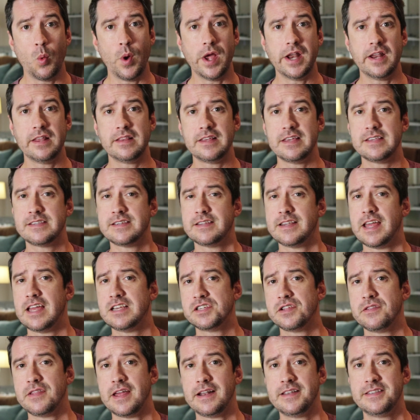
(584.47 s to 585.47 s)
when it is an
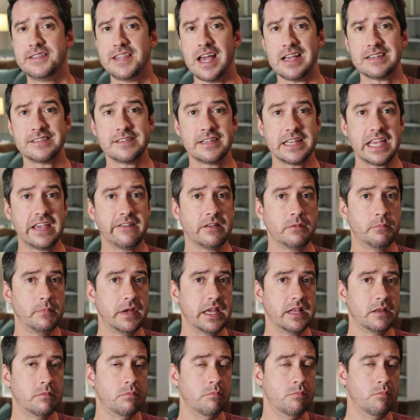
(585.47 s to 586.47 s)
engine that doesn't
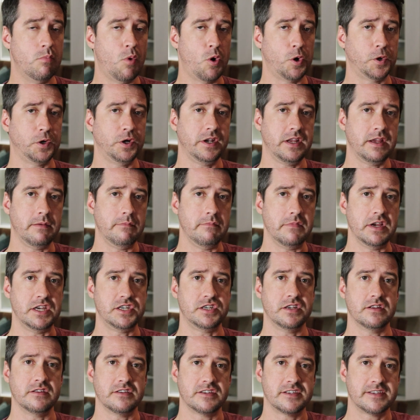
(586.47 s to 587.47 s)
even meet modern
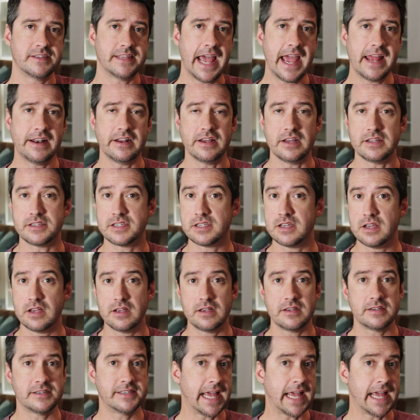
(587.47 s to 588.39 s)
emission standards,